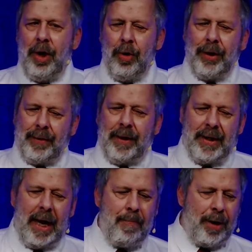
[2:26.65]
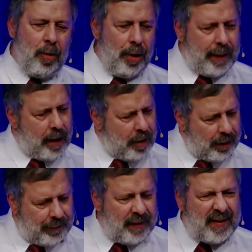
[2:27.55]
look at the tape recorder. They've
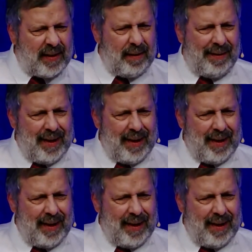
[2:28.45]
got this